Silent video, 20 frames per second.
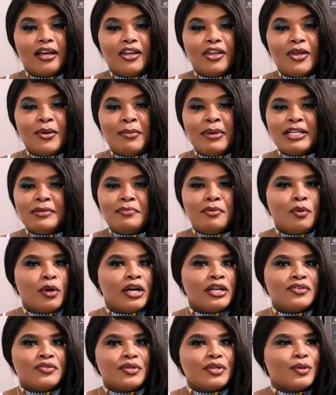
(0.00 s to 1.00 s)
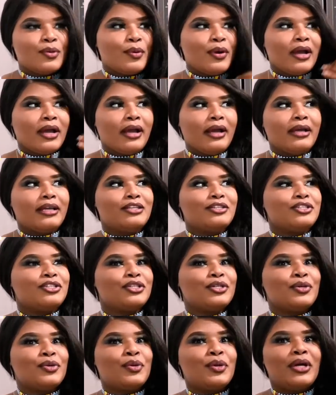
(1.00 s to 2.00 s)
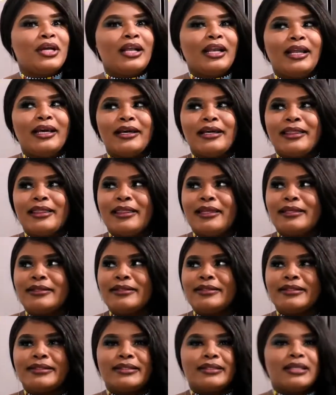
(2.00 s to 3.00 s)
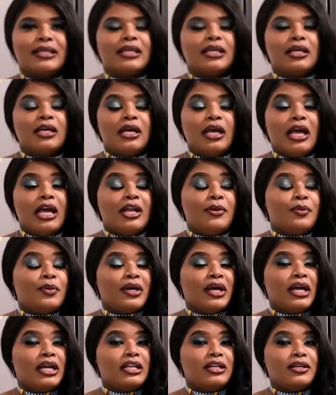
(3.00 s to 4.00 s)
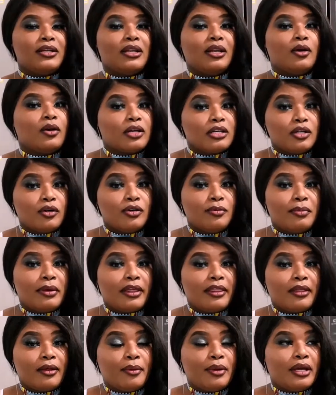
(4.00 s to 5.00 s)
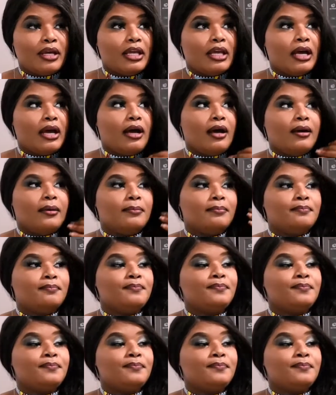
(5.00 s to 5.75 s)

You might be wondering, where is she going like this? And we are in lockdown, by the way.